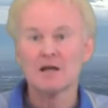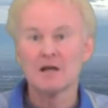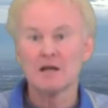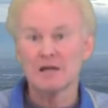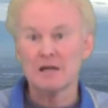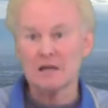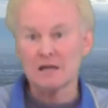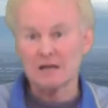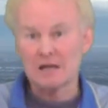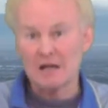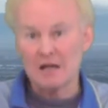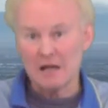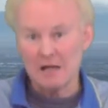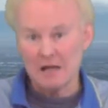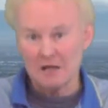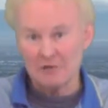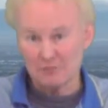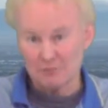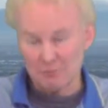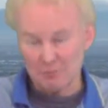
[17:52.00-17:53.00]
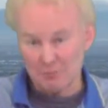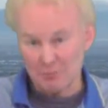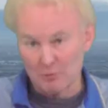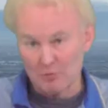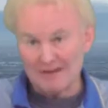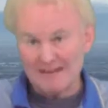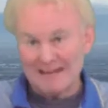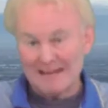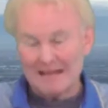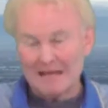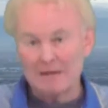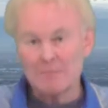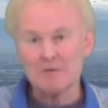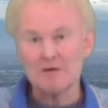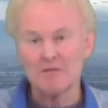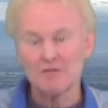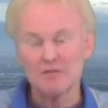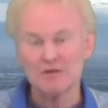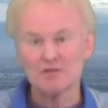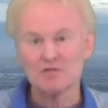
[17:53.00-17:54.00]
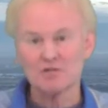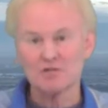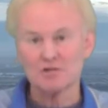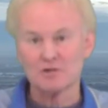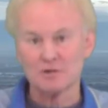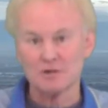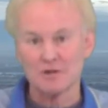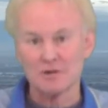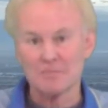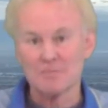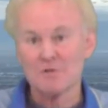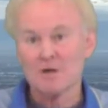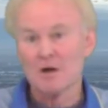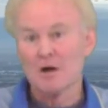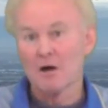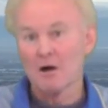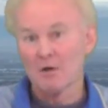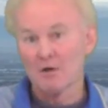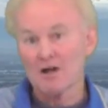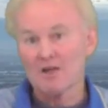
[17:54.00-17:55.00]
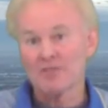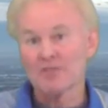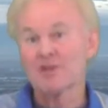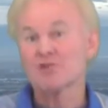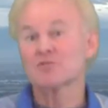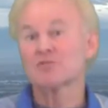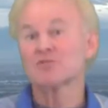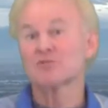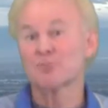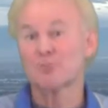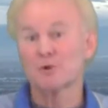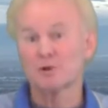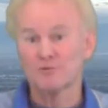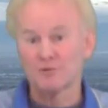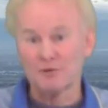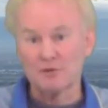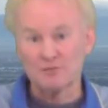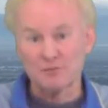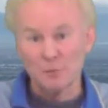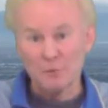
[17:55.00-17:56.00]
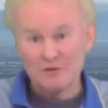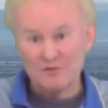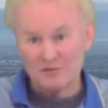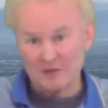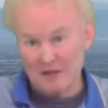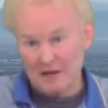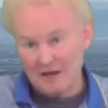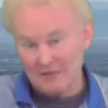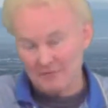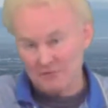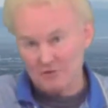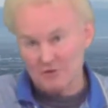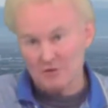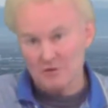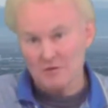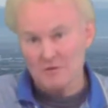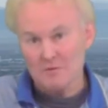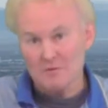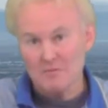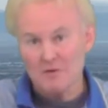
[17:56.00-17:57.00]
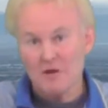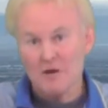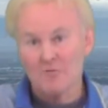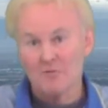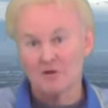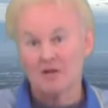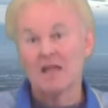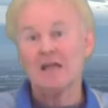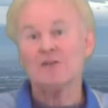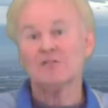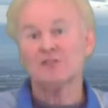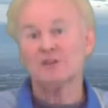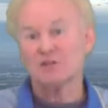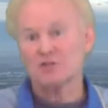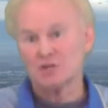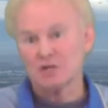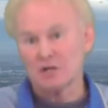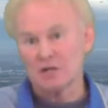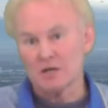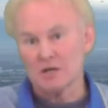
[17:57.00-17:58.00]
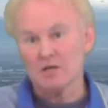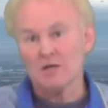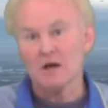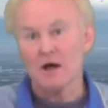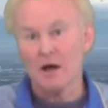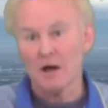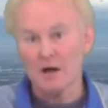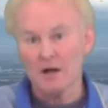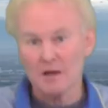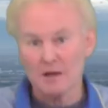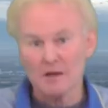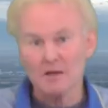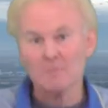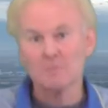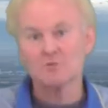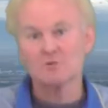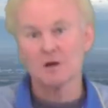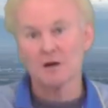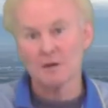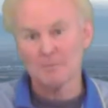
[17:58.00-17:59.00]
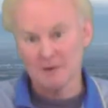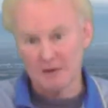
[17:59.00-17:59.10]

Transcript: in a Super Bowl game this year. All right, there's your sports for this Wednesday afternoon. For KZGN, I am Tom